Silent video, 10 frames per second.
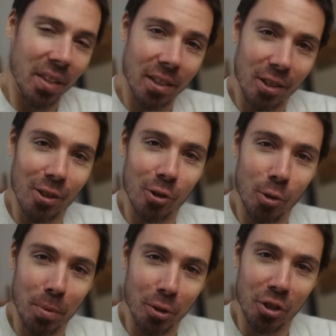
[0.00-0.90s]
It's a
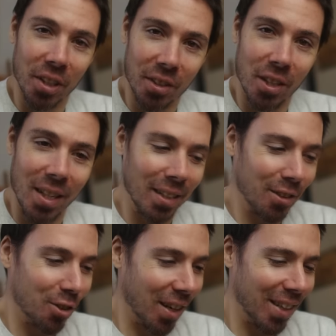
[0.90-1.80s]
super
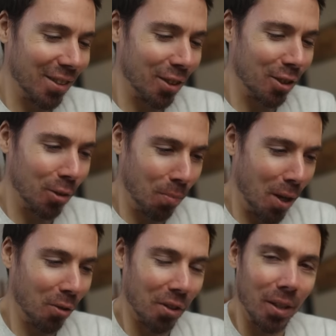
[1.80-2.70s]
16 size. It's
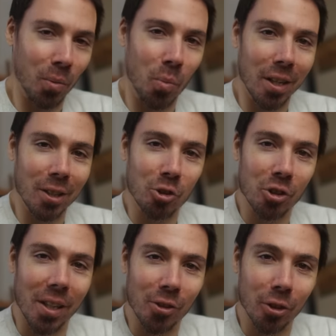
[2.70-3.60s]
smaller than a 1-inch
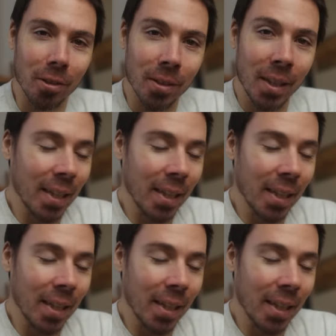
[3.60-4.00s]
sensor.